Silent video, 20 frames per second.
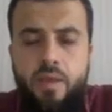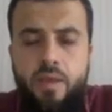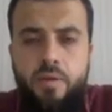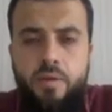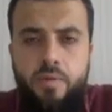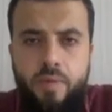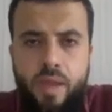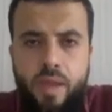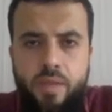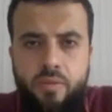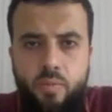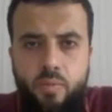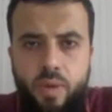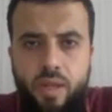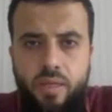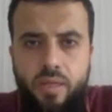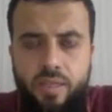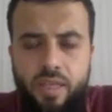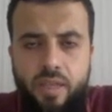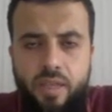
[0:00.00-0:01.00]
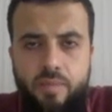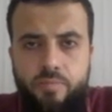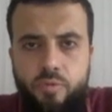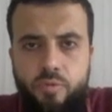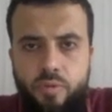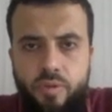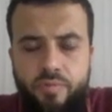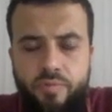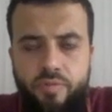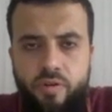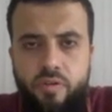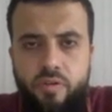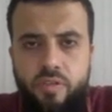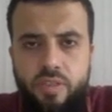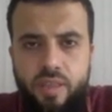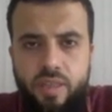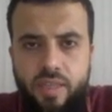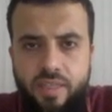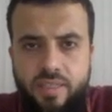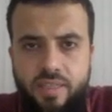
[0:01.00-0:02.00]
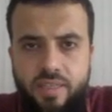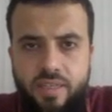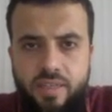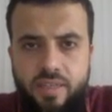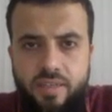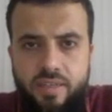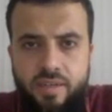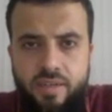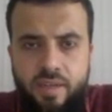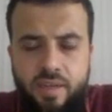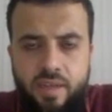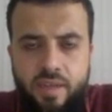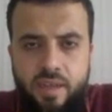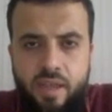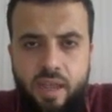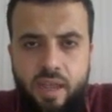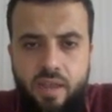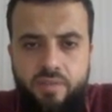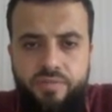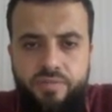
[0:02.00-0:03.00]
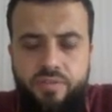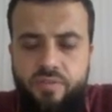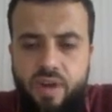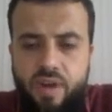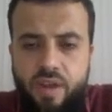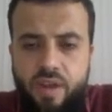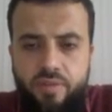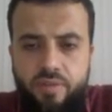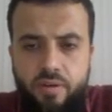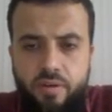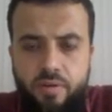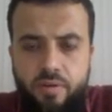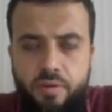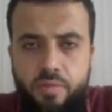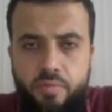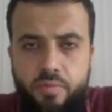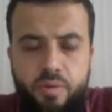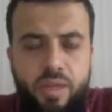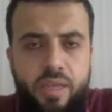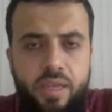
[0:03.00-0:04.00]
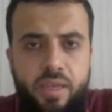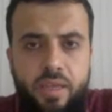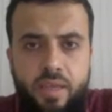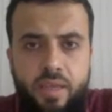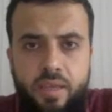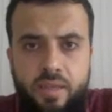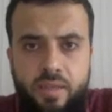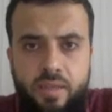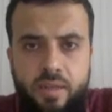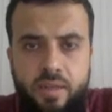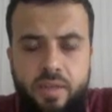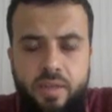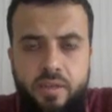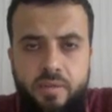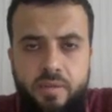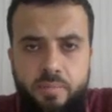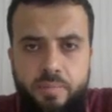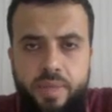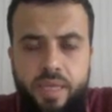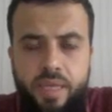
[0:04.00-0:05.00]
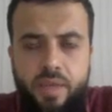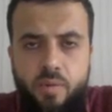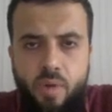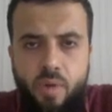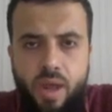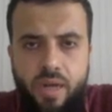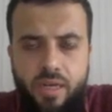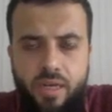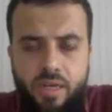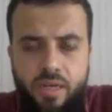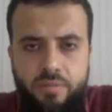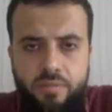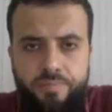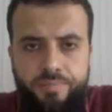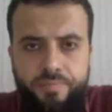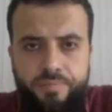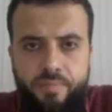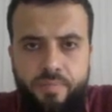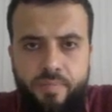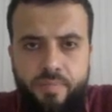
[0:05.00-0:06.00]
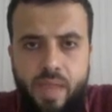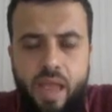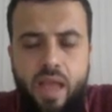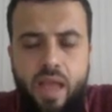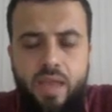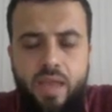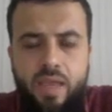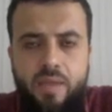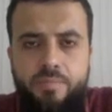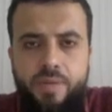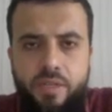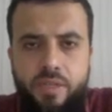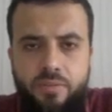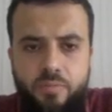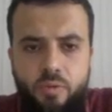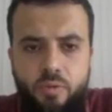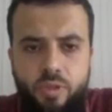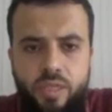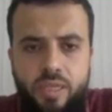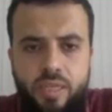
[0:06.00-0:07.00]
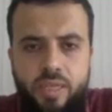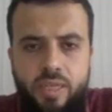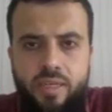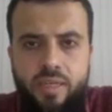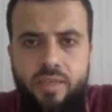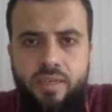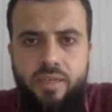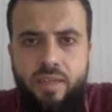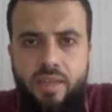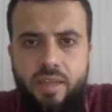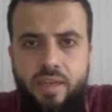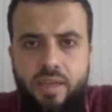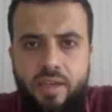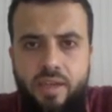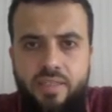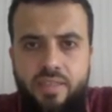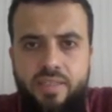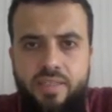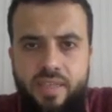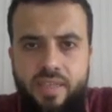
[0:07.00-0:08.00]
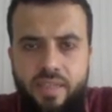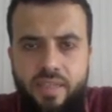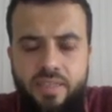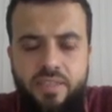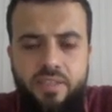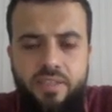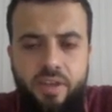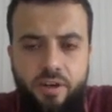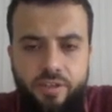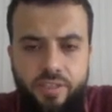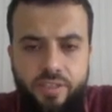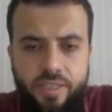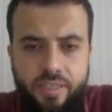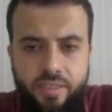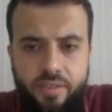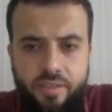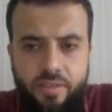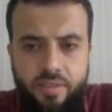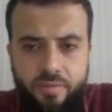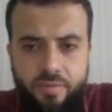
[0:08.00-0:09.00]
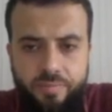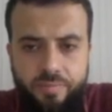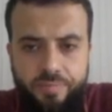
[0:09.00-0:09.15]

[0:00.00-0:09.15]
Hello and welcome to the first lesson of Traveler 3 B1. I am Najmuddin. Let's get started.